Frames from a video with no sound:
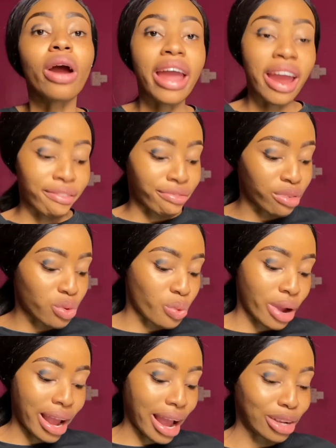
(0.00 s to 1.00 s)

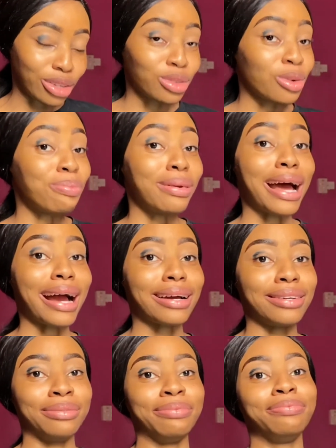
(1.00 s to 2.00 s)
everywhere. And you know black,
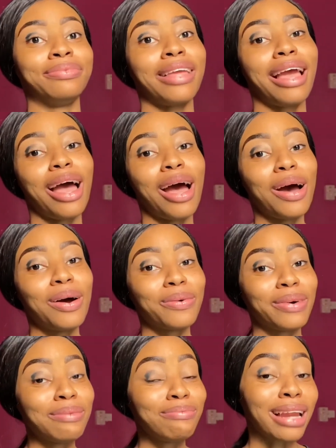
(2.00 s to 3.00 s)

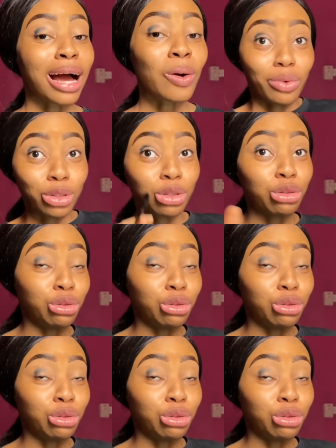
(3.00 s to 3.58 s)
when black wants to